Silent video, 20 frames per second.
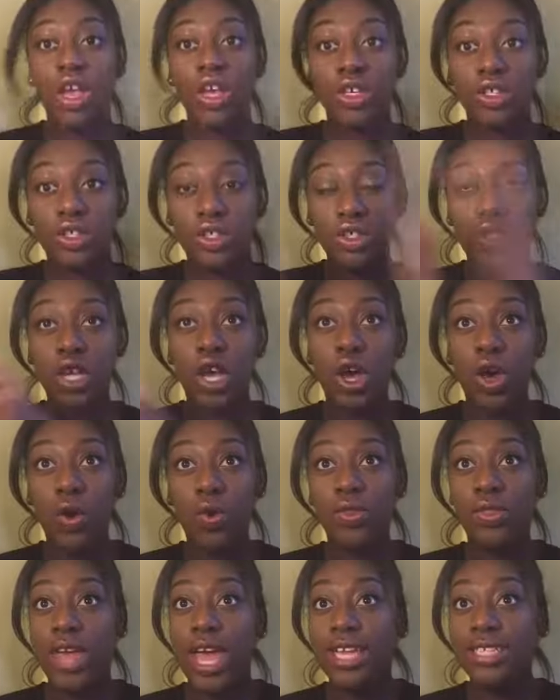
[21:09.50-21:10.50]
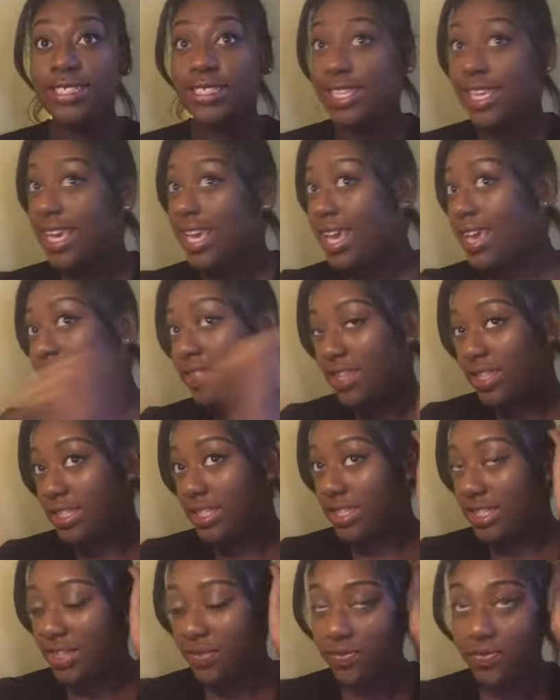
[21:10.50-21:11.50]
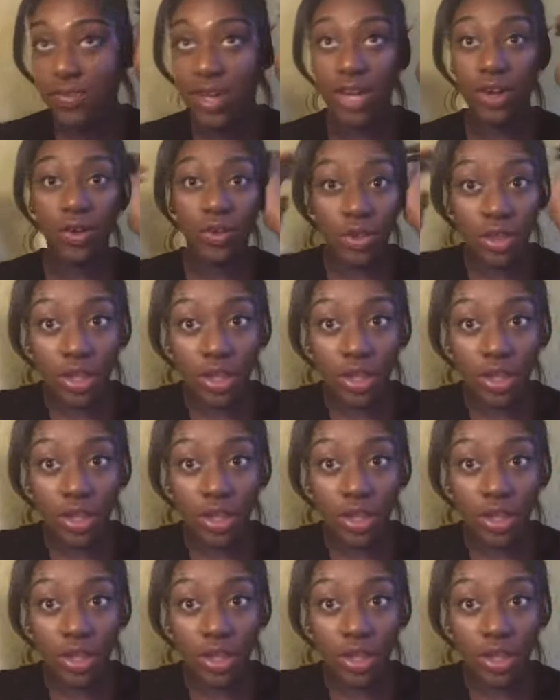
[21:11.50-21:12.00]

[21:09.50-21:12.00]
So that's it. This is the final